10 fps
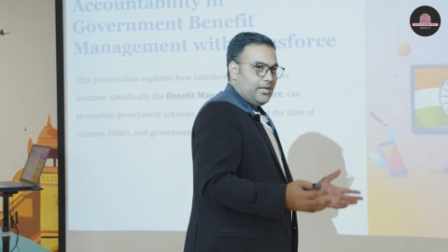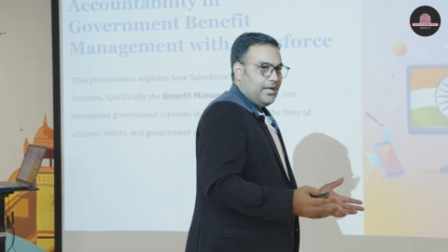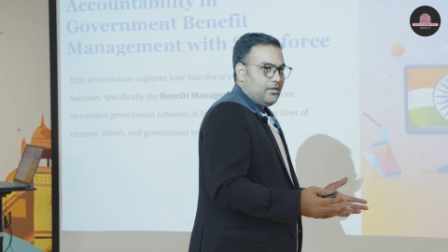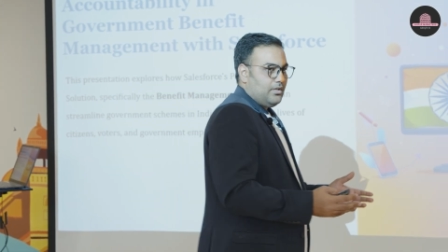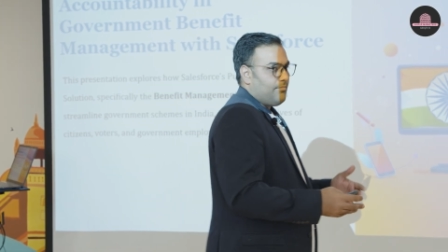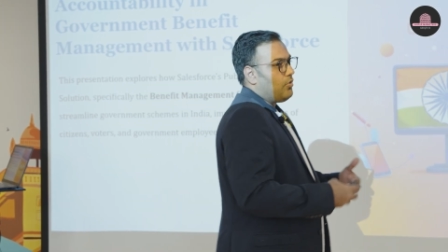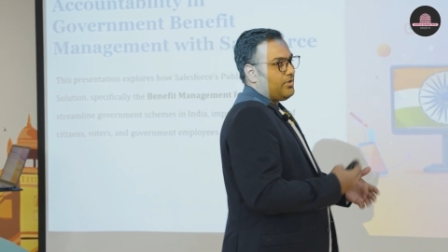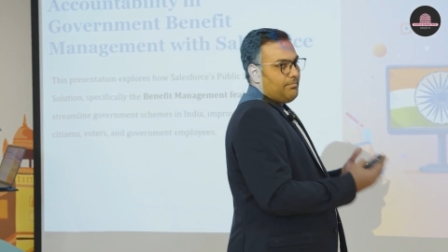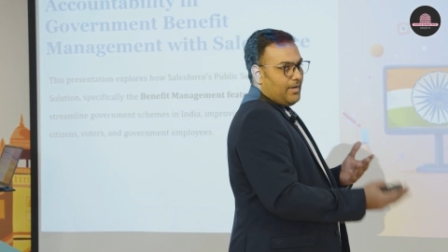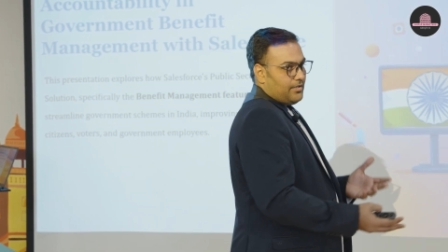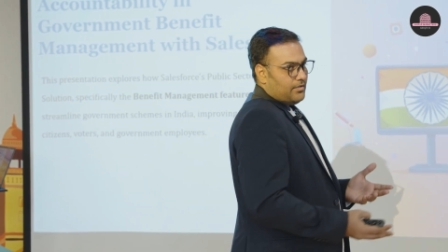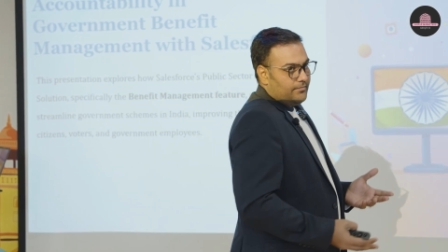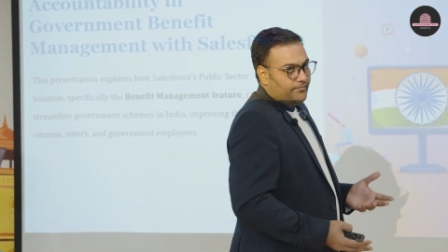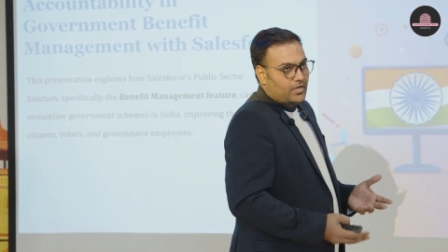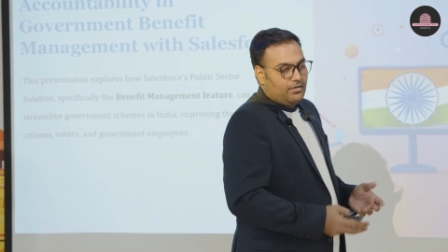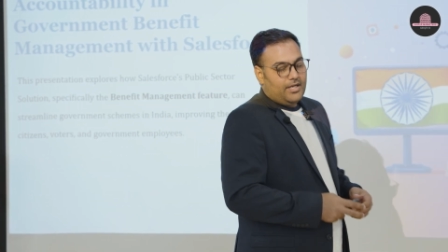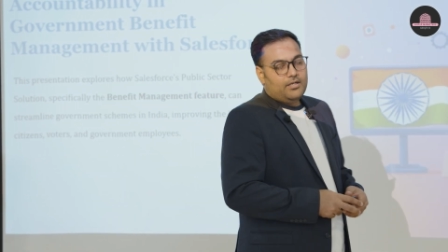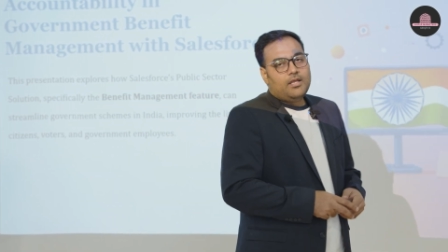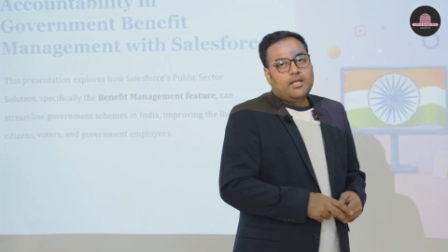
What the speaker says: right? The more, the better, right?